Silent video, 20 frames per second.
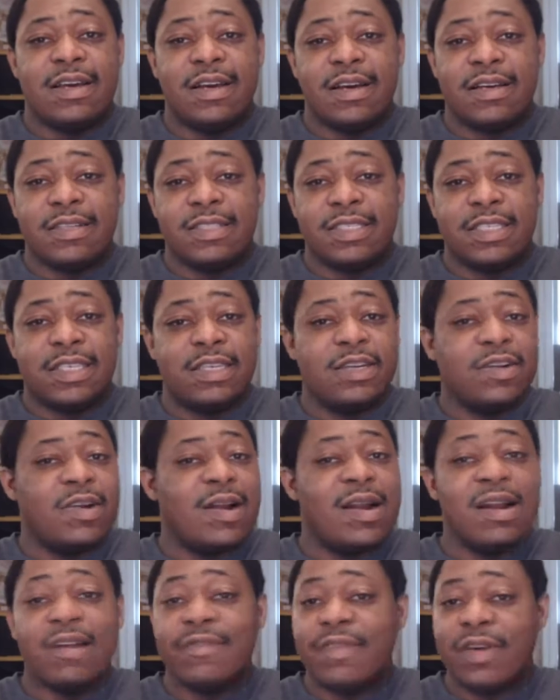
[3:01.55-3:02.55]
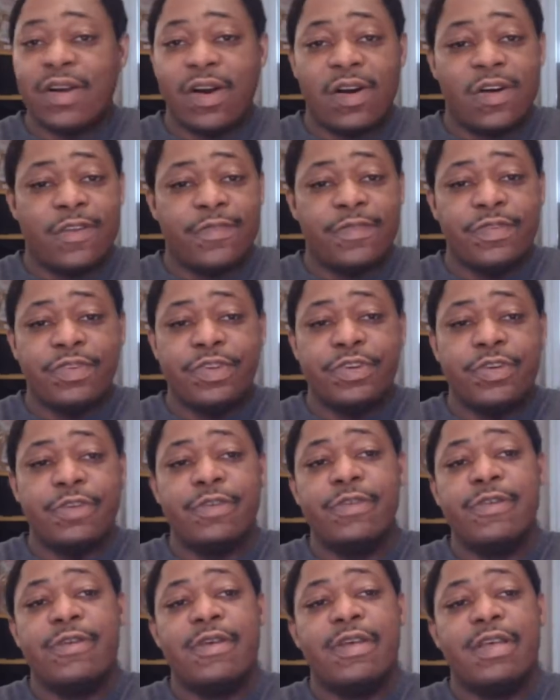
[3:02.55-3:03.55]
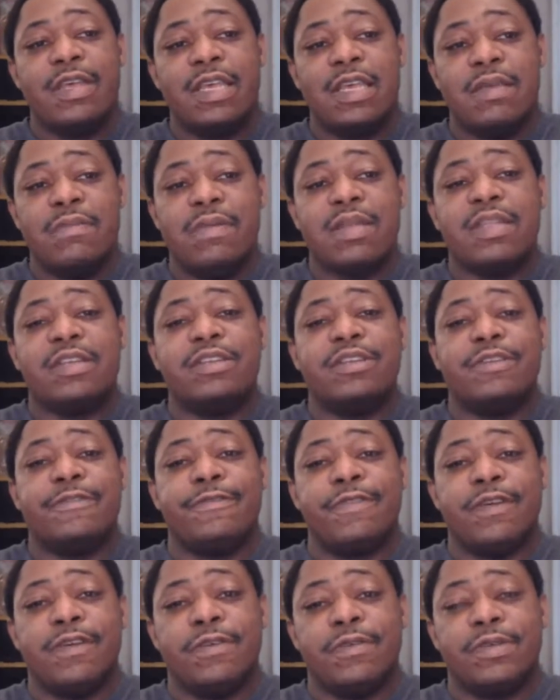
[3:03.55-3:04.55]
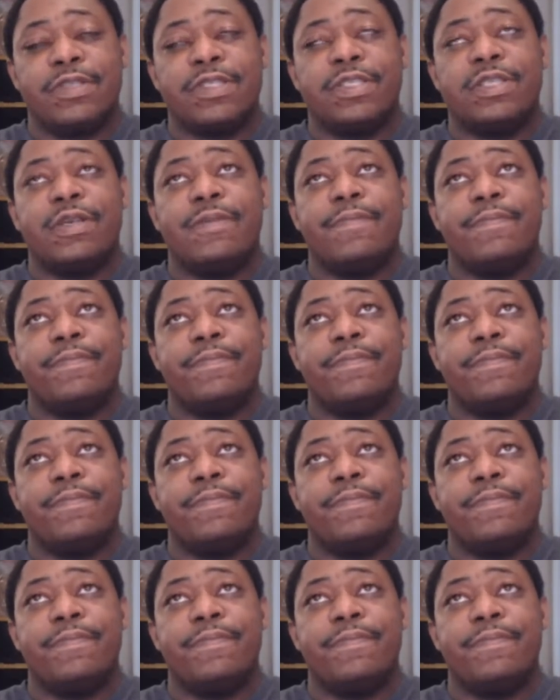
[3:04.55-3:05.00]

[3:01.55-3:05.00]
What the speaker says: content or however often you're emailing your folks.